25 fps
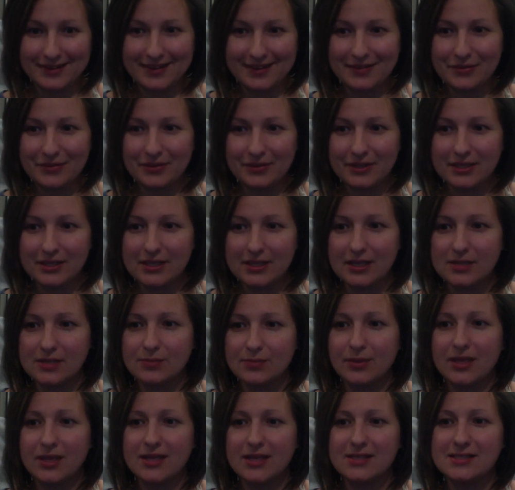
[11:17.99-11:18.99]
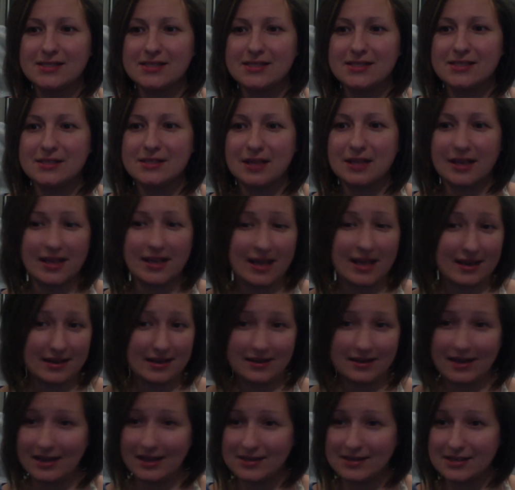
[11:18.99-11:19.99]
It really does, because these, again,
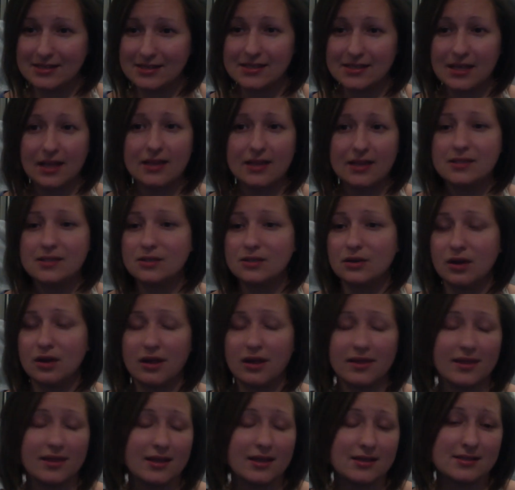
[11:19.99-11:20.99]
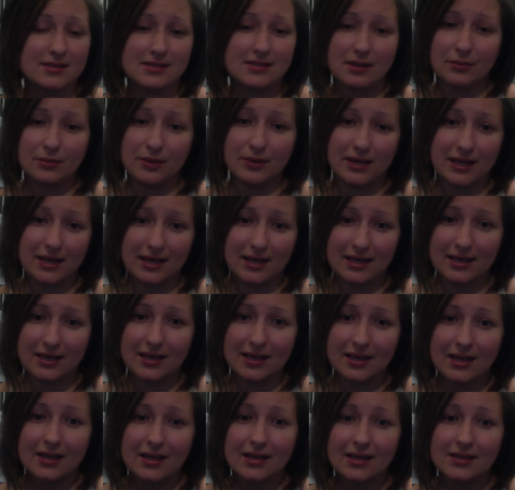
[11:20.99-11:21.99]
as I said, these are not things that we need
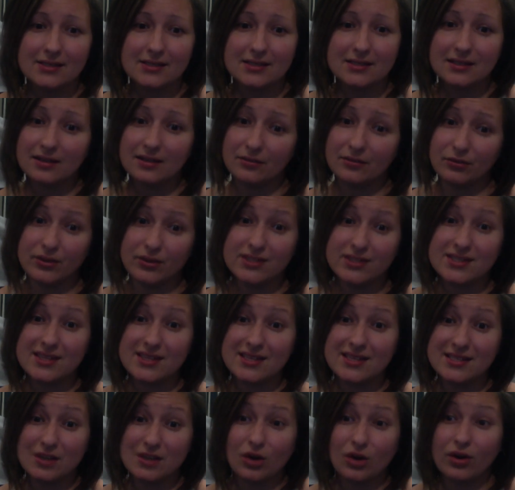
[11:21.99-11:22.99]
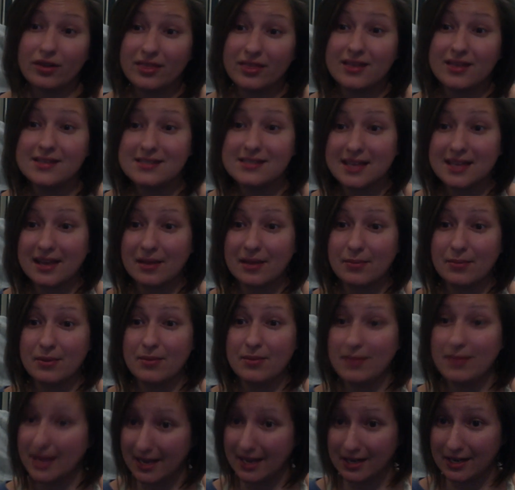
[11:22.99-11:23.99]
to live with. These are things that can be
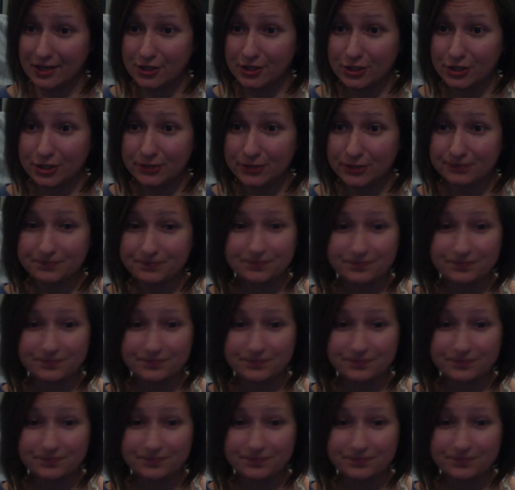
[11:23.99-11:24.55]
managed.